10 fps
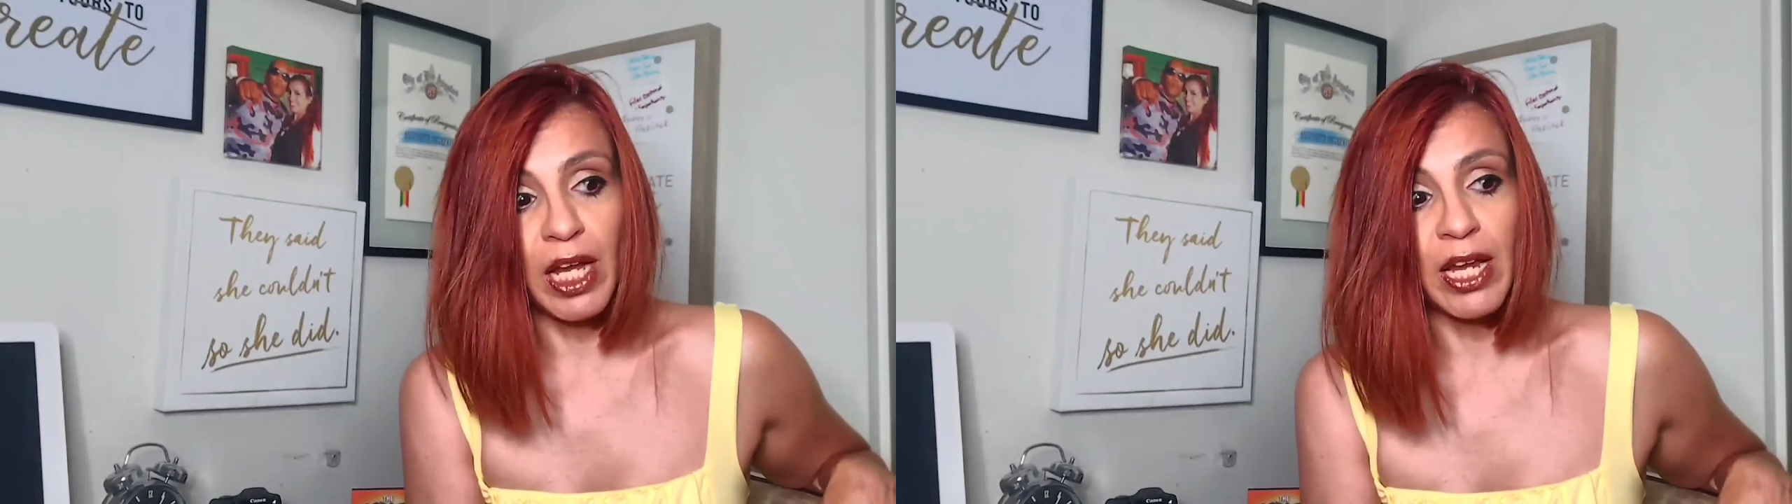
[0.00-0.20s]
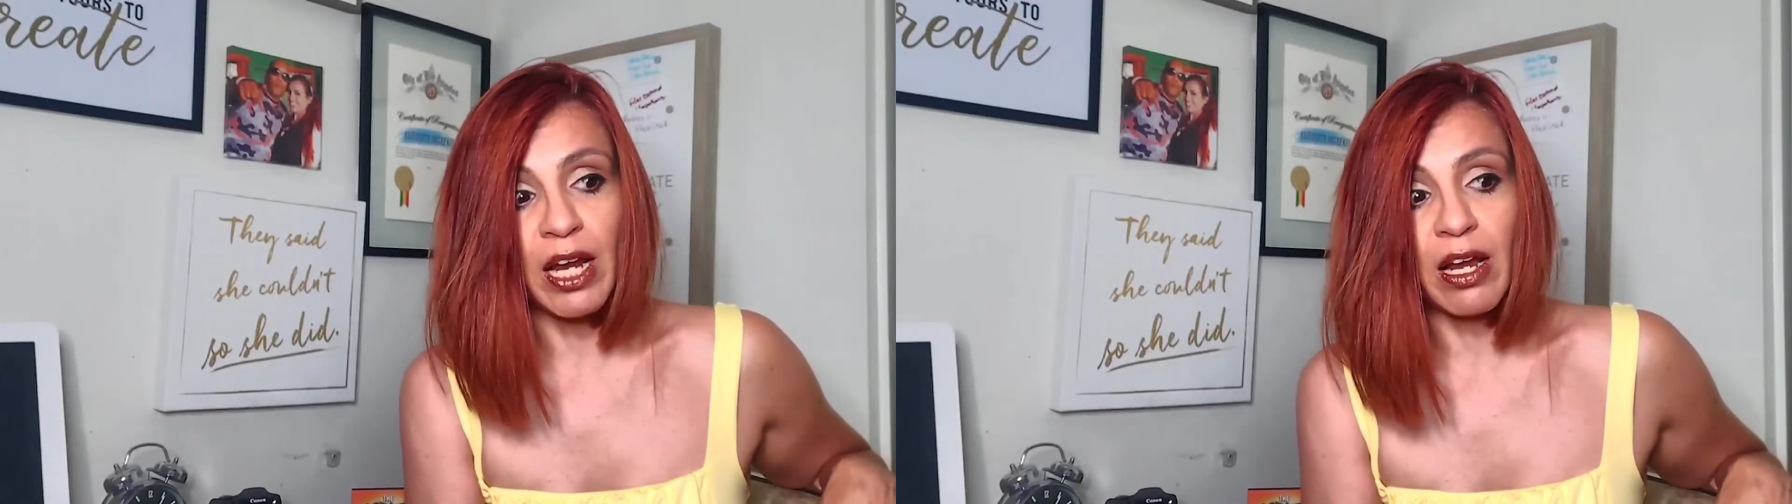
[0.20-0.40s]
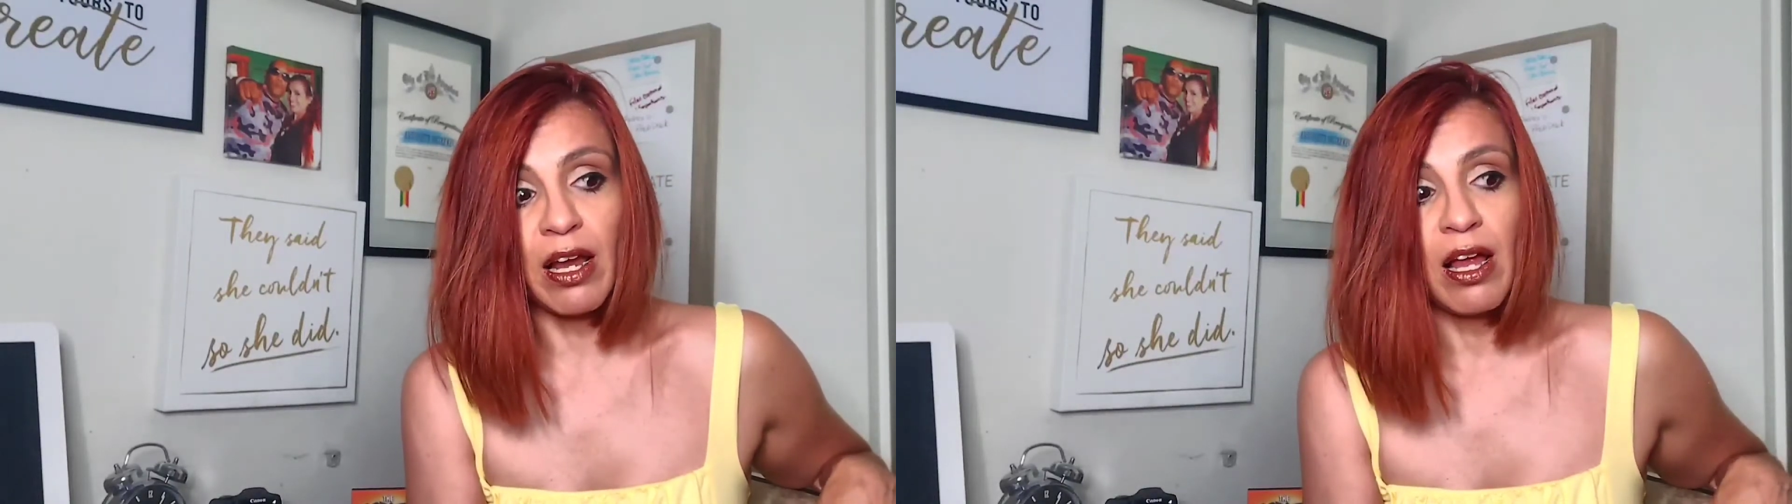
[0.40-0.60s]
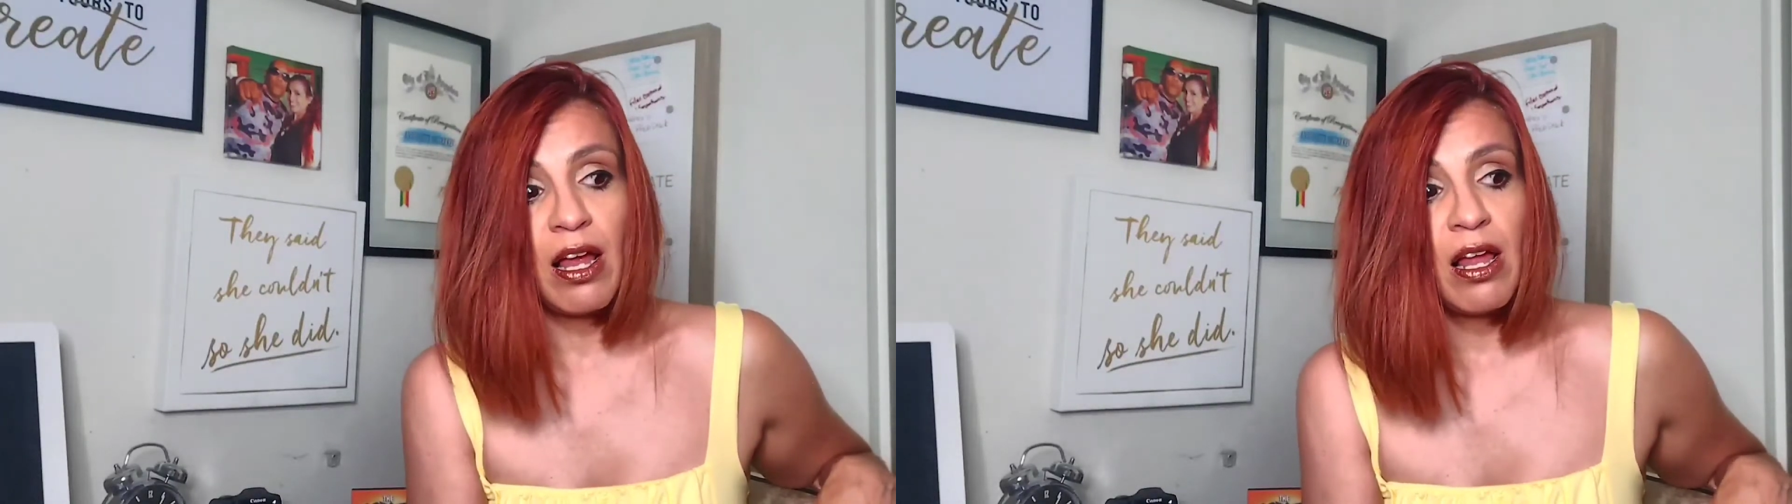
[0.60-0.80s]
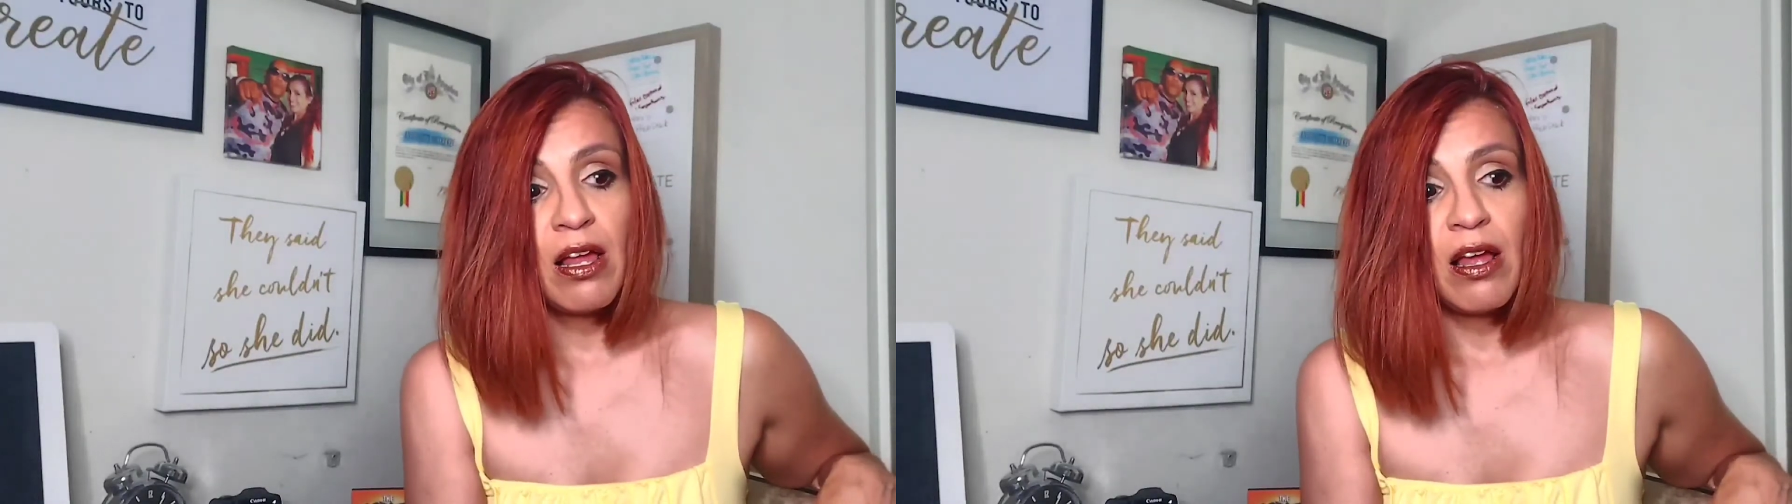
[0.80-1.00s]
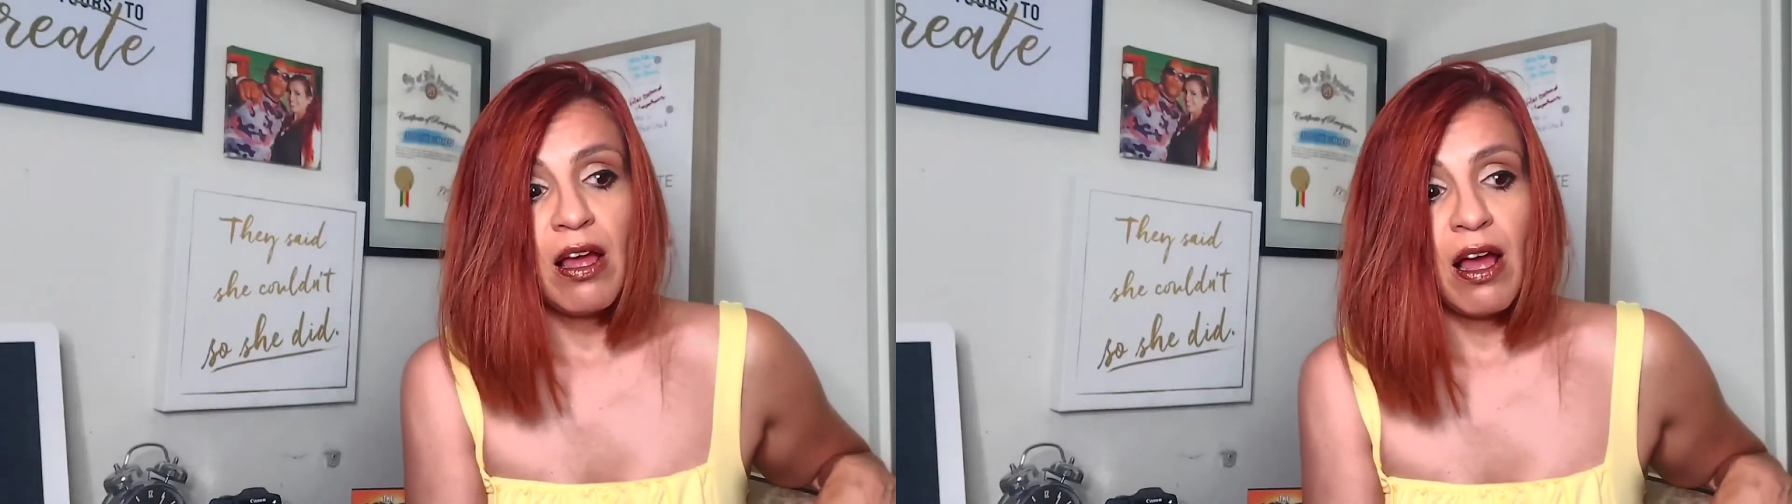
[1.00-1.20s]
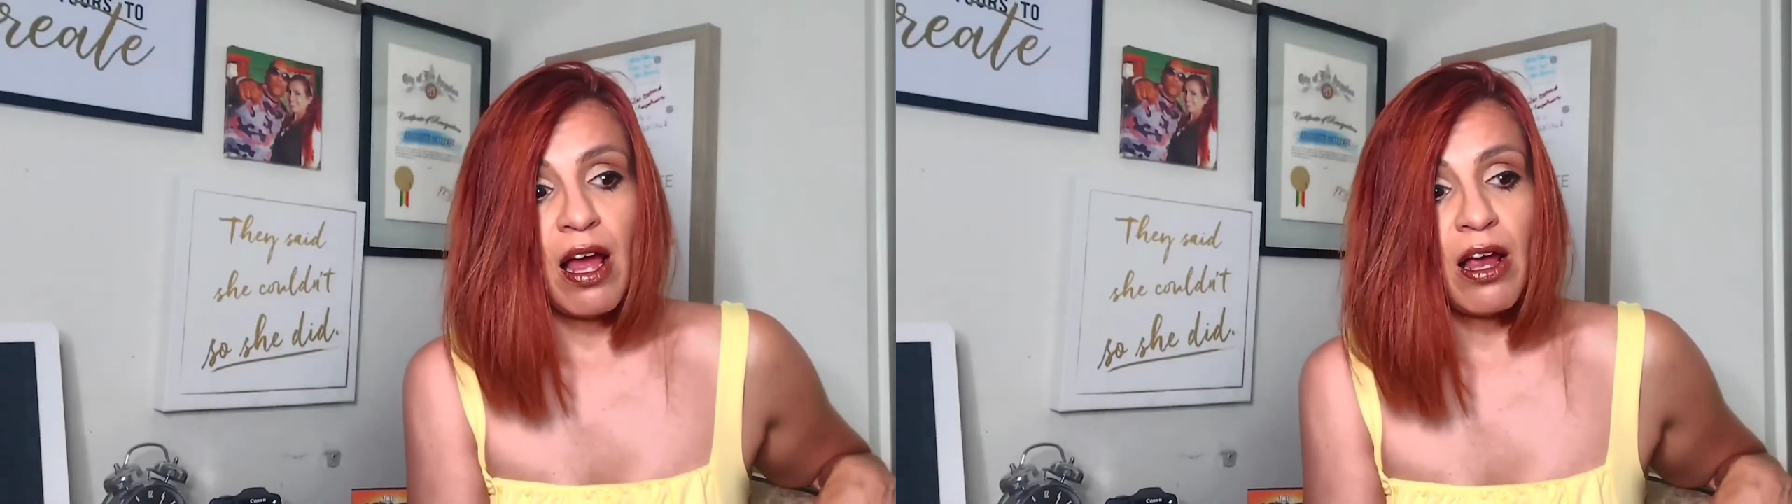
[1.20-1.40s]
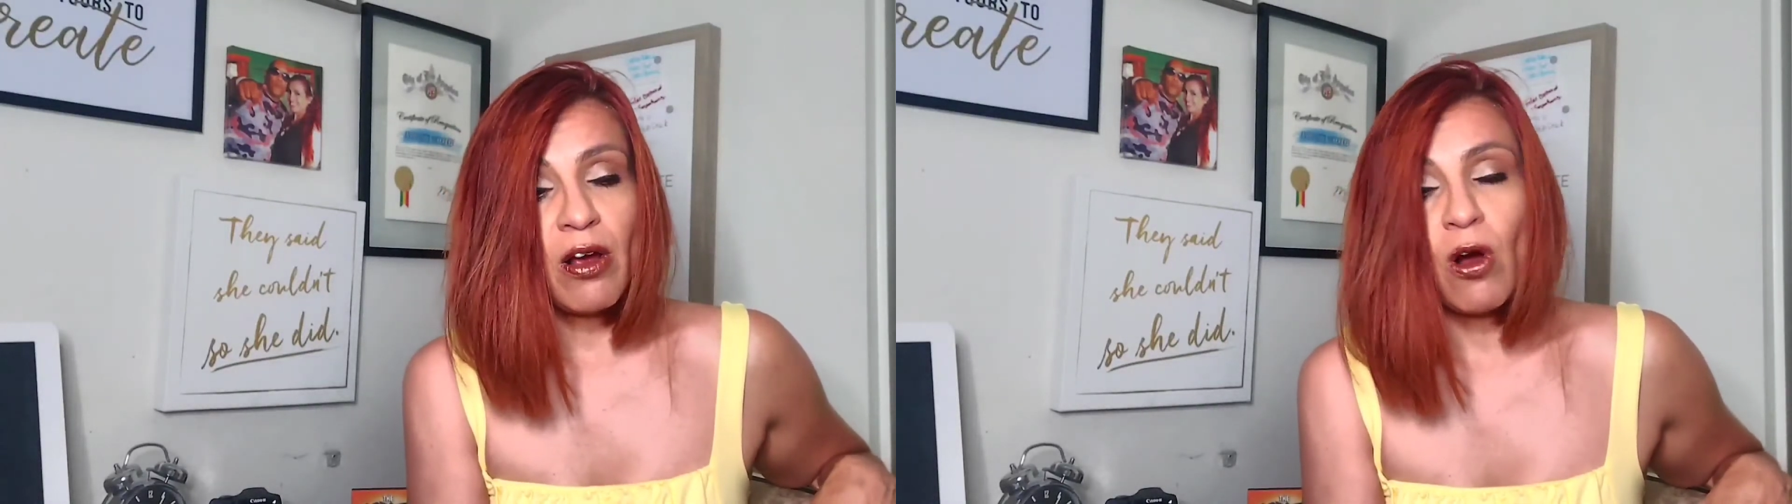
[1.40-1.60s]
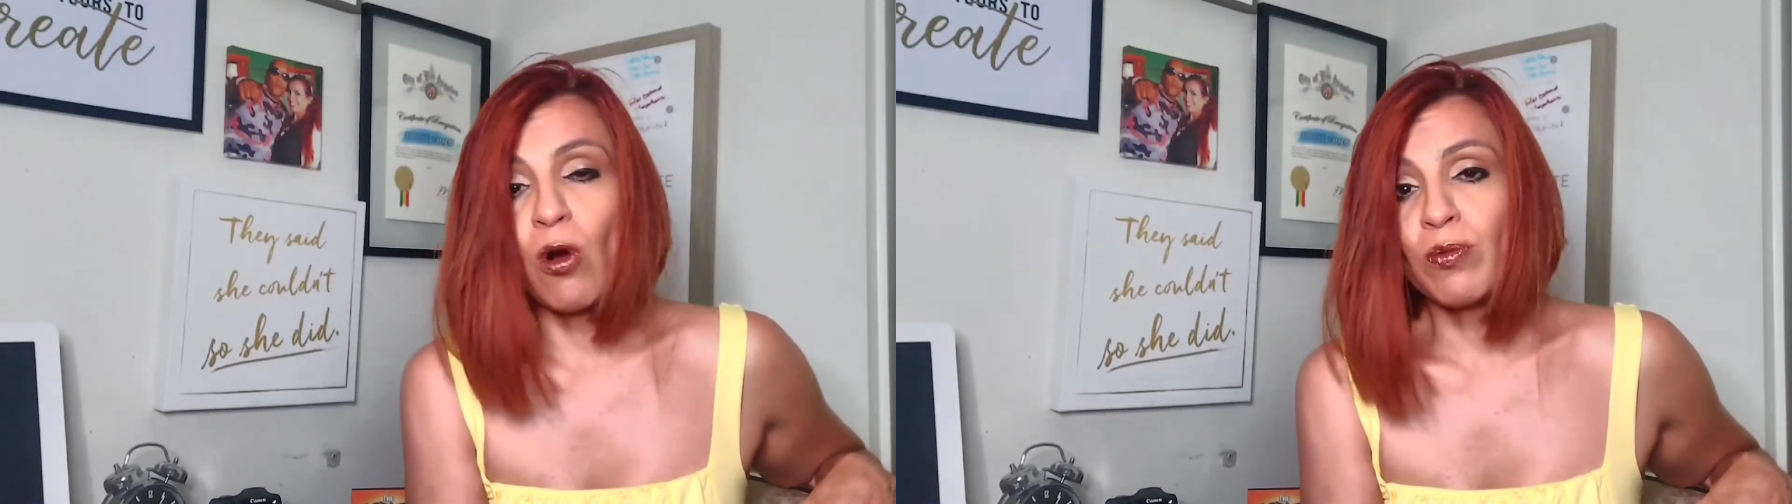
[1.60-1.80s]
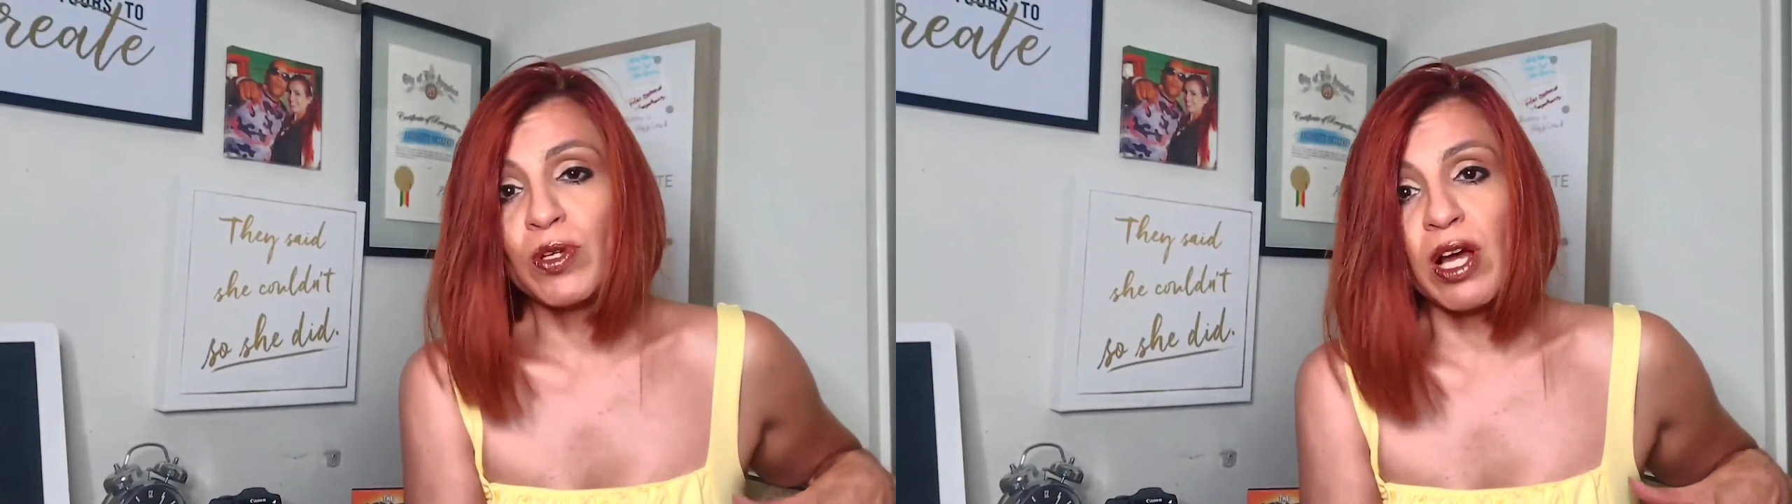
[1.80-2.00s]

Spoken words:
and I hope